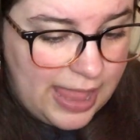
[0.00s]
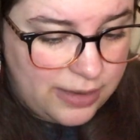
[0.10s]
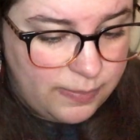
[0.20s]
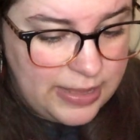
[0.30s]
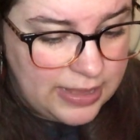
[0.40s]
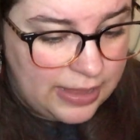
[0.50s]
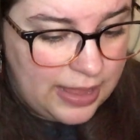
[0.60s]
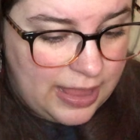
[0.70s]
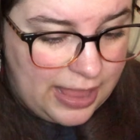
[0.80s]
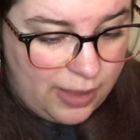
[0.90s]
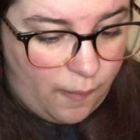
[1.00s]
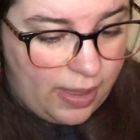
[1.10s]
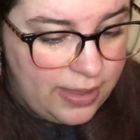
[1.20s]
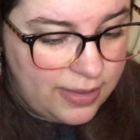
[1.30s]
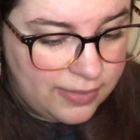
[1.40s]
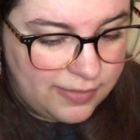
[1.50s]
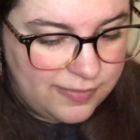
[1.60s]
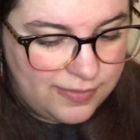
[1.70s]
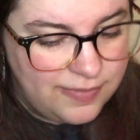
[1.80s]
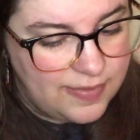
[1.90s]
NB, AY?
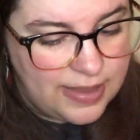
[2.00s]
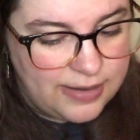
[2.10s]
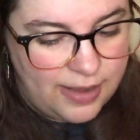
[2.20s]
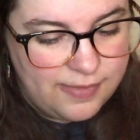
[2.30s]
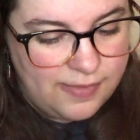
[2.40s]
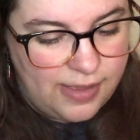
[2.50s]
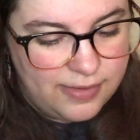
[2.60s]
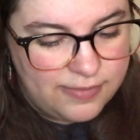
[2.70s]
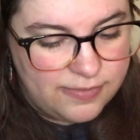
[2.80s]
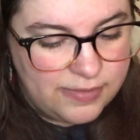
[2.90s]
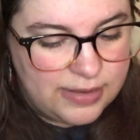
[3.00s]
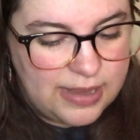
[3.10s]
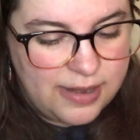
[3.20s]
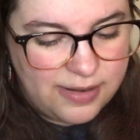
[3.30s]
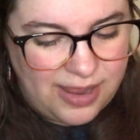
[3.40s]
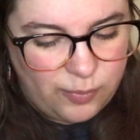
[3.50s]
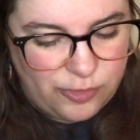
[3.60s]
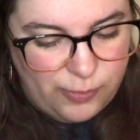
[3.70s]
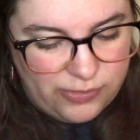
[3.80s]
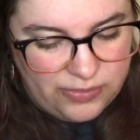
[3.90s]
CC, Dad says. Dad
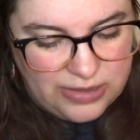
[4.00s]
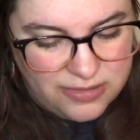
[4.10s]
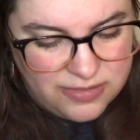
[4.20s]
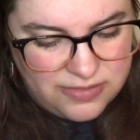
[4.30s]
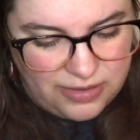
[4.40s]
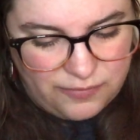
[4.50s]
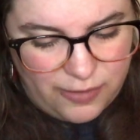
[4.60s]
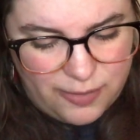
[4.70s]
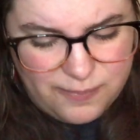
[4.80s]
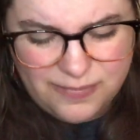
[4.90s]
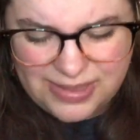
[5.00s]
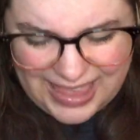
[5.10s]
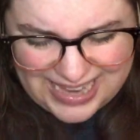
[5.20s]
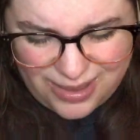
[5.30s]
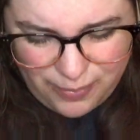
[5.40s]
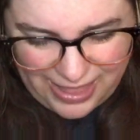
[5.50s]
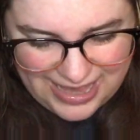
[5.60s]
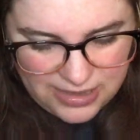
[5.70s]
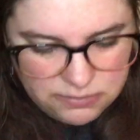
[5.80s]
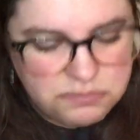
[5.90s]
whispers con to confirm. Can't
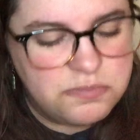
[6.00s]
complain?